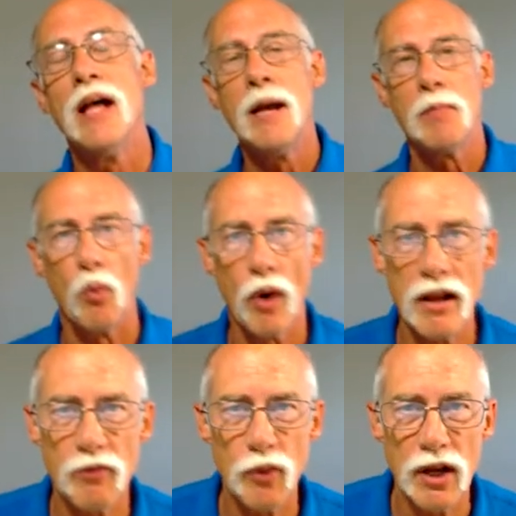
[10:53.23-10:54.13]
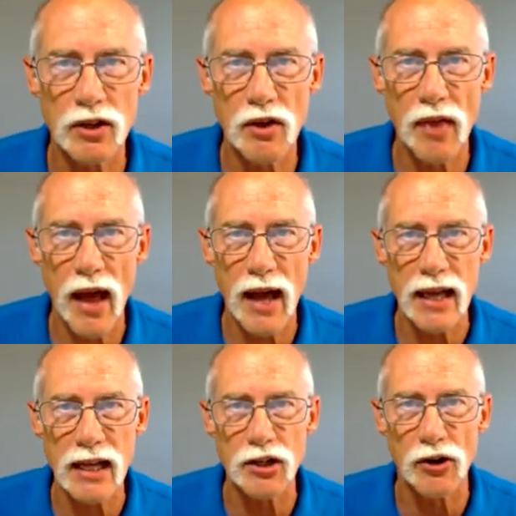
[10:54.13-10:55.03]
But what if we can do that in
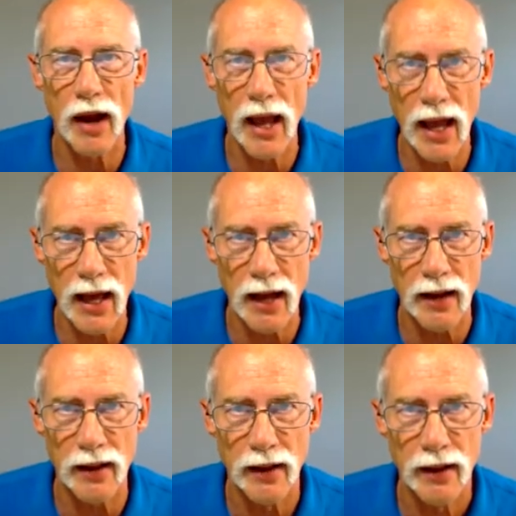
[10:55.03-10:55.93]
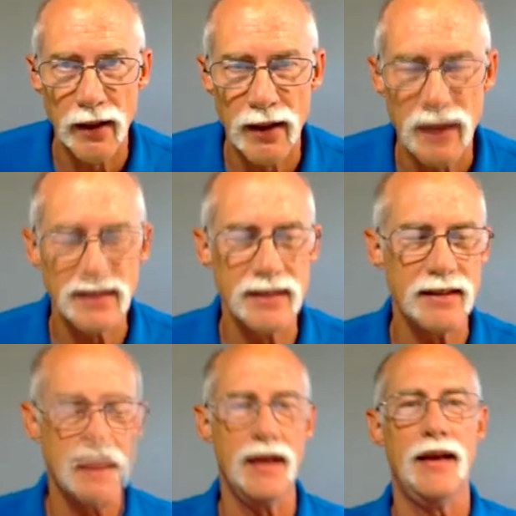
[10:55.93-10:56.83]
your head?
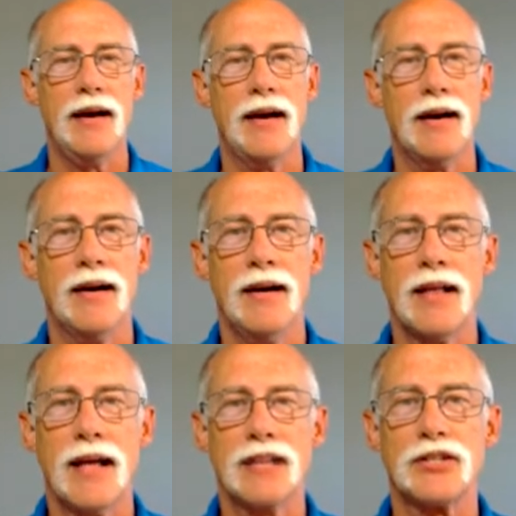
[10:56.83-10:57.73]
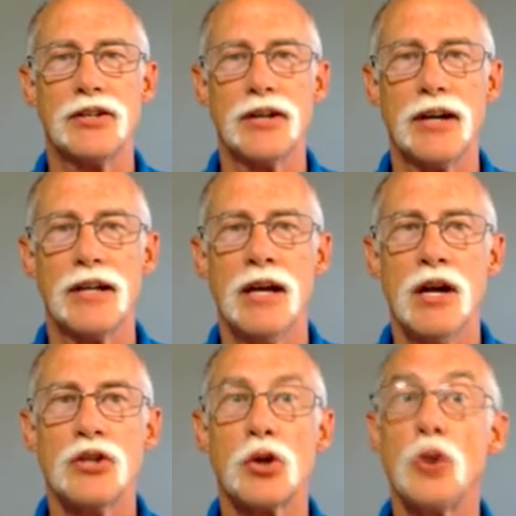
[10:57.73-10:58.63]
Yeah, that's good.
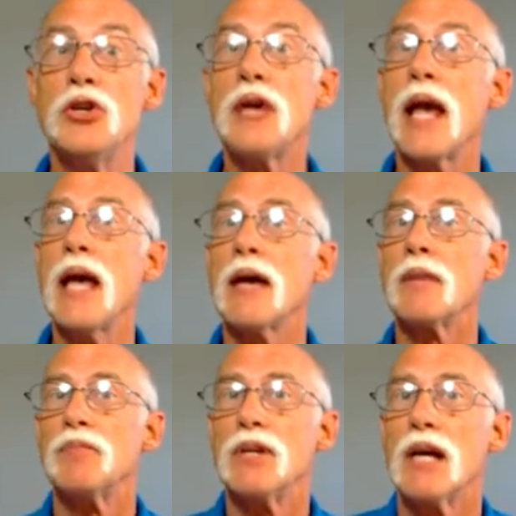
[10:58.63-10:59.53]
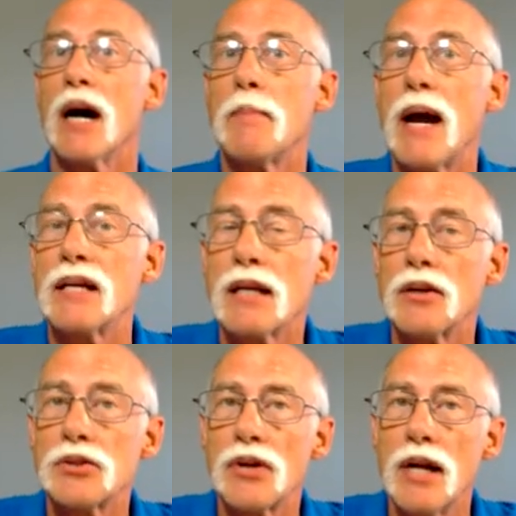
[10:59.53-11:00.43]
So you can. You got Pascal's
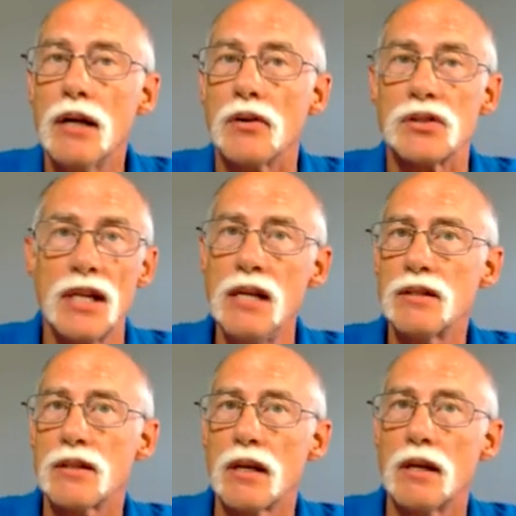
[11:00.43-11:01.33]
triangle. It's easy.